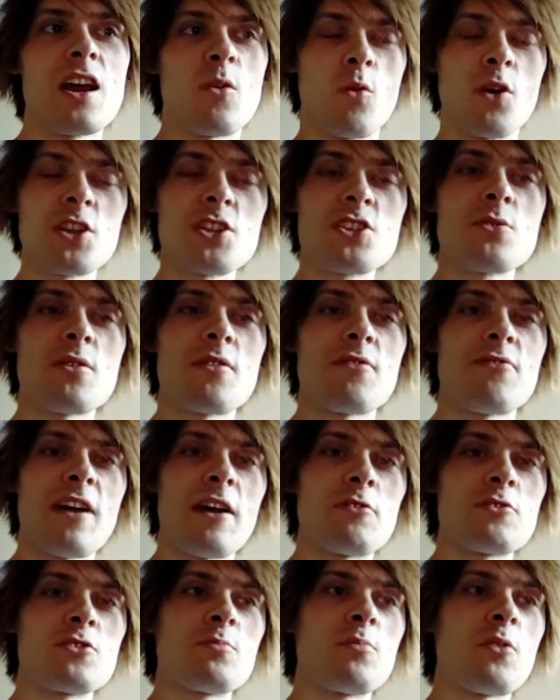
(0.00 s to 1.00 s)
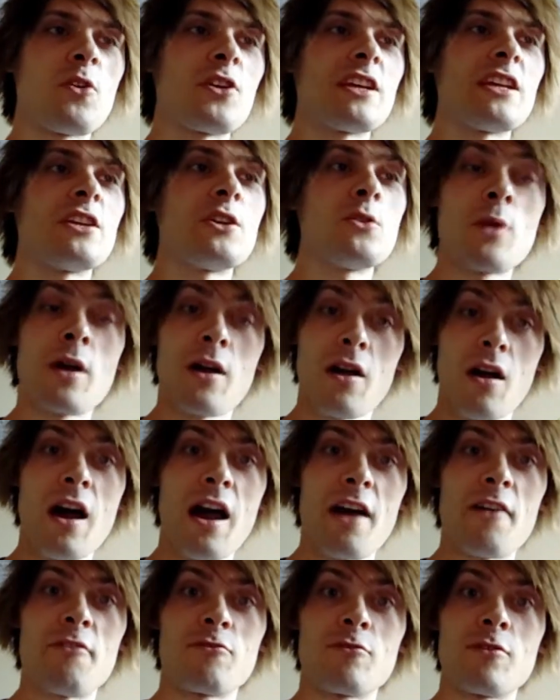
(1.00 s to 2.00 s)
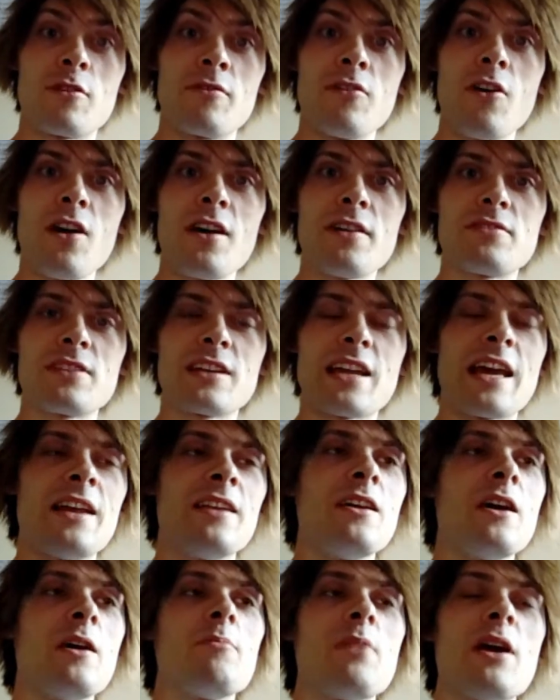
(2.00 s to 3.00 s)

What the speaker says: Once you have found your body, you have revived again.